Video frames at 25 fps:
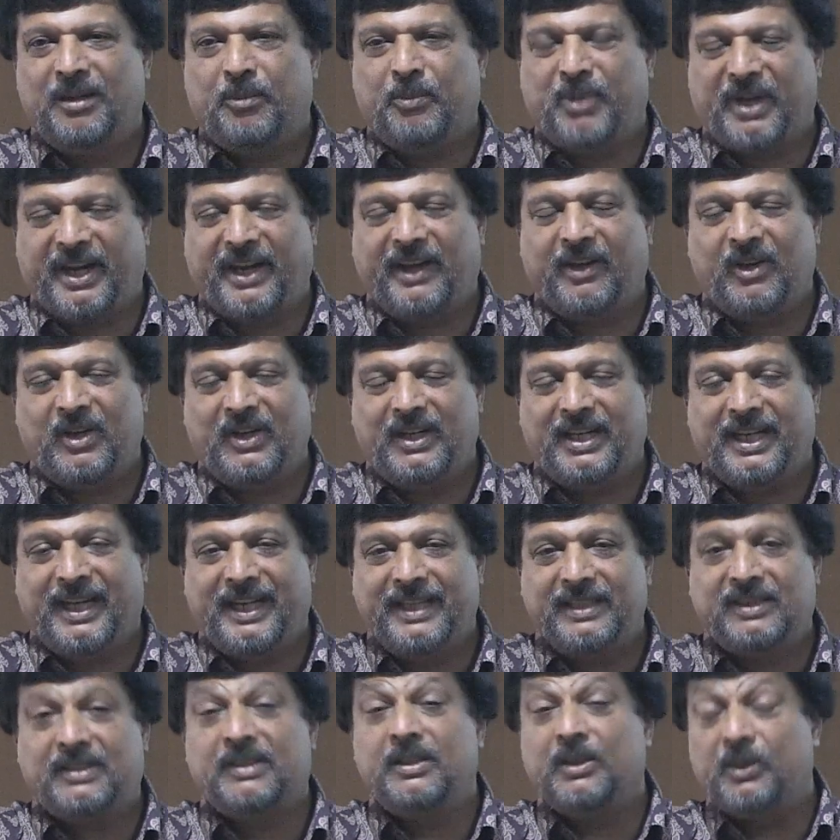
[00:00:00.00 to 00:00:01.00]

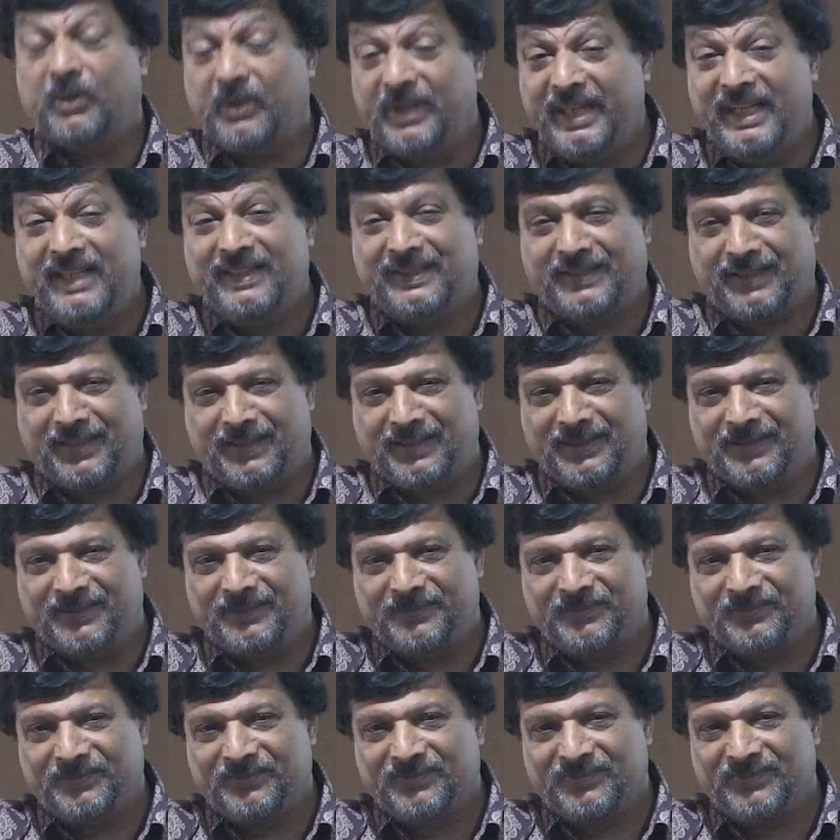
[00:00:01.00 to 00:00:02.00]
prioritized reason,
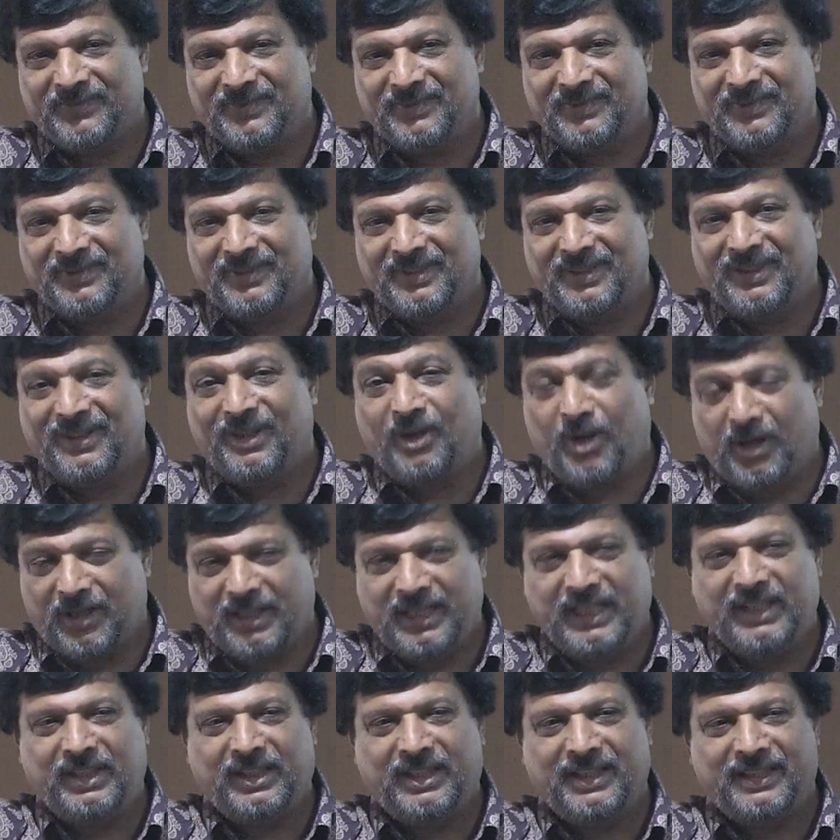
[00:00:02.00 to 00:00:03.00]

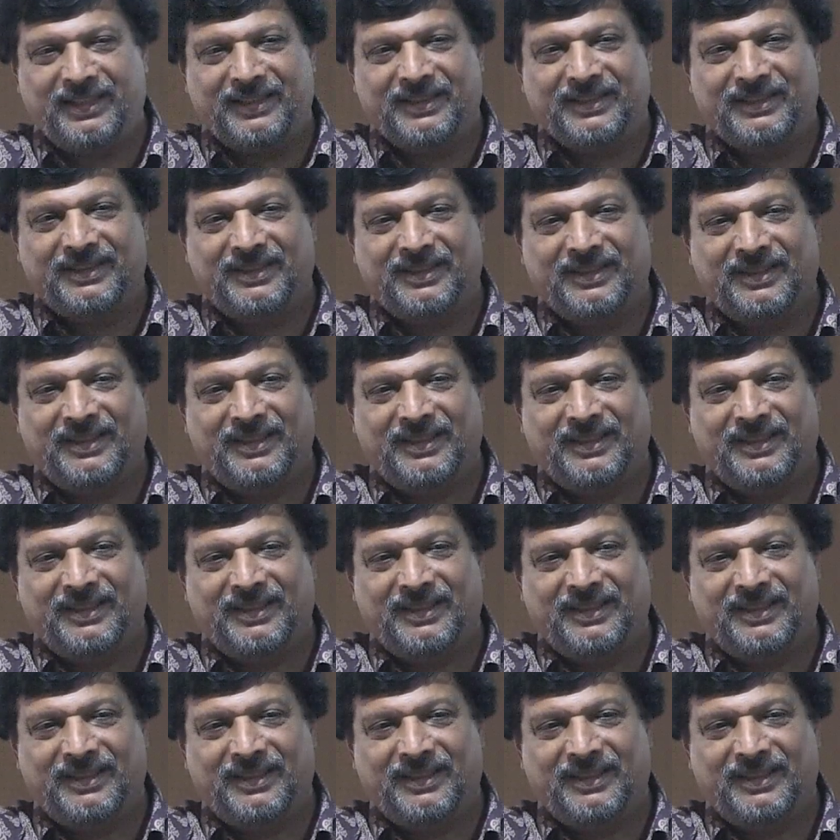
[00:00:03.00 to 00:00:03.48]
cognition.